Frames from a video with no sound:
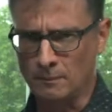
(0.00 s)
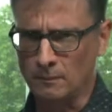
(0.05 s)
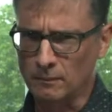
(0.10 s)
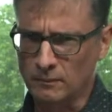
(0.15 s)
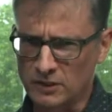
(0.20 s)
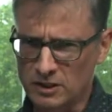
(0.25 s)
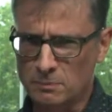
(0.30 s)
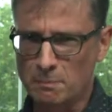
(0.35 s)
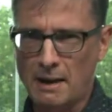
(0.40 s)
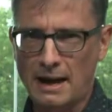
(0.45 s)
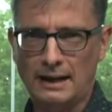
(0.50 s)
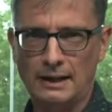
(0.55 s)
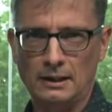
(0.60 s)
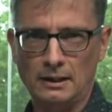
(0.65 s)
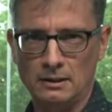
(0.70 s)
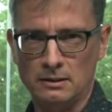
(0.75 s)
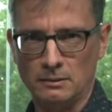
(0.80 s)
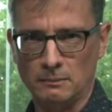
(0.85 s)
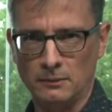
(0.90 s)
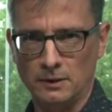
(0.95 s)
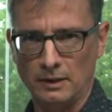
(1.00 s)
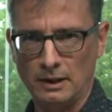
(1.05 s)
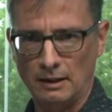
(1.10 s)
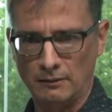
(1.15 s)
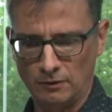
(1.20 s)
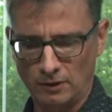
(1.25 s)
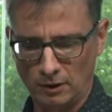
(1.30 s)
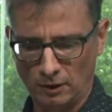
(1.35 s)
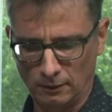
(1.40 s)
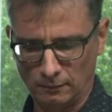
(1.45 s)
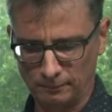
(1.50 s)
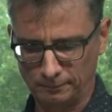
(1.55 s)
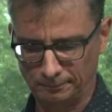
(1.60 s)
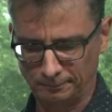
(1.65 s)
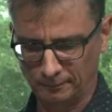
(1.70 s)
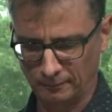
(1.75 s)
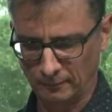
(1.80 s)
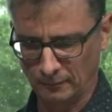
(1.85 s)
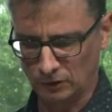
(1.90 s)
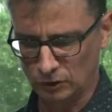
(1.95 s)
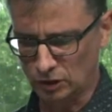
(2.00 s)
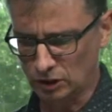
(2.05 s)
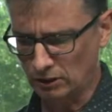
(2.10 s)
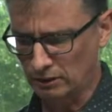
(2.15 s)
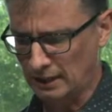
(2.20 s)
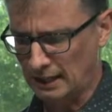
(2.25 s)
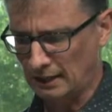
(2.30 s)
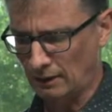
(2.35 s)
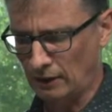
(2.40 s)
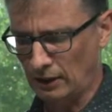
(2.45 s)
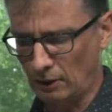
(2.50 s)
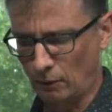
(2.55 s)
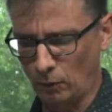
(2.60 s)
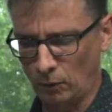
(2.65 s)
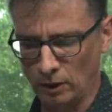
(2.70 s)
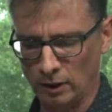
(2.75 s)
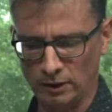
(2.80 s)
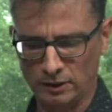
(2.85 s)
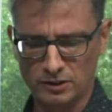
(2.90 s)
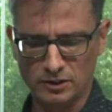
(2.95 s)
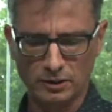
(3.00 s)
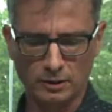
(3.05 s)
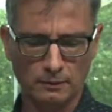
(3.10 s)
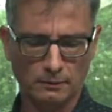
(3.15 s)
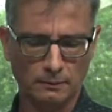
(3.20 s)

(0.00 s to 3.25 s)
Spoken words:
this mechanism that they've got. I'll show you how that works.